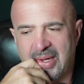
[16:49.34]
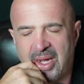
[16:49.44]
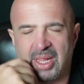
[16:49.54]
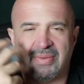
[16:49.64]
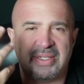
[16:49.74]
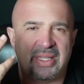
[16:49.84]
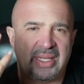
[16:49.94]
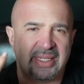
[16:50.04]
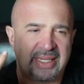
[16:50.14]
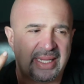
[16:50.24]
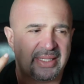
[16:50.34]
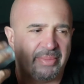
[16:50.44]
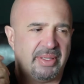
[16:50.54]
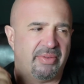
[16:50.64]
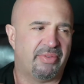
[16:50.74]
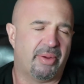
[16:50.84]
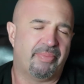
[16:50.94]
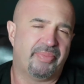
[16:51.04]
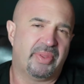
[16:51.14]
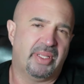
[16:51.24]
all of us I think can take something from.
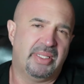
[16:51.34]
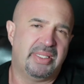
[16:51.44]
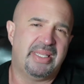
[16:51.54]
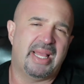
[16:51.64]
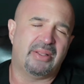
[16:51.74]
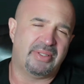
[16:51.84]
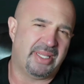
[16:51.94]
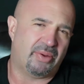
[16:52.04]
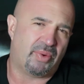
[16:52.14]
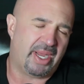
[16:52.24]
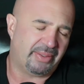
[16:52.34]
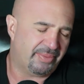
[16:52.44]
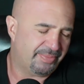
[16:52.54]
It's yellowtail wine.